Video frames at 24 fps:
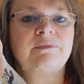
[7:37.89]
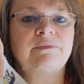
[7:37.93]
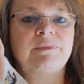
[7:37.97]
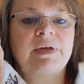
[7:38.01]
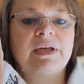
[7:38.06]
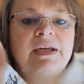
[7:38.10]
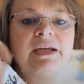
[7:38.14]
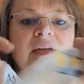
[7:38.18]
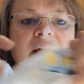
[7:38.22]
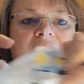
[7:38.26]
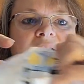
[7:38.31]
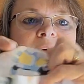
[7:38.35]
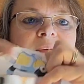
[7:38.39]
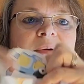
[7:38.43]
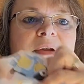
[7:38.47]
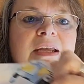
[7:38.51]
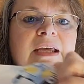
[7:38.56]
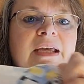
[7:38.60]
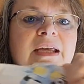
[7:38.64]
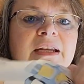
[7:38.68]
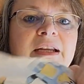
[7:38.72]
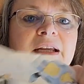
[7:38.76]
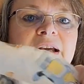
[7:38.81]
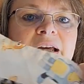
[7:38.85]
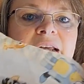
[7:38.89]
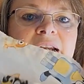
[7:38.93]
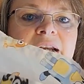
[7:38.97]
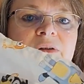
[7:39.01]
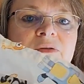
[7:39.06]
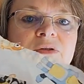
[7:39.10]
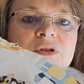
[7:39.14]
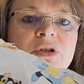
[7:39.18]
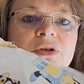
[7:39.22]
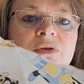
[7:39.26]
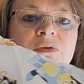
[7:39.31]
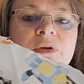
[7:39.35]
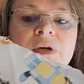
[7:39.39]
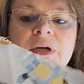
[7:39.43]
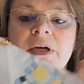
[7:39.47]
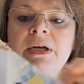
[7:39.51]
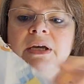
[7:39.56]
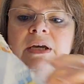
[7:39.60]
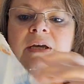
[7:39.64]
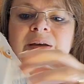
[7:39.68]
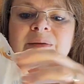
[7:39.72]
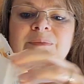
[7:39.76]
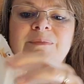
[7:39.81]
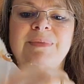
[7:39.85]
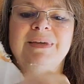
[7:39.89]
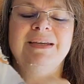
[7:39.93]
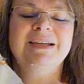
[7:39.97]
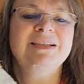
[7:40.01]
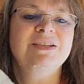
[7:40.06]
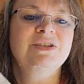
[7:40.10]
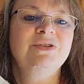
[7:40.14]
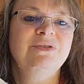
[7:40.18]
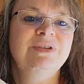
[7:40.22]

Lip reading: but I went ahead and cut out 2 because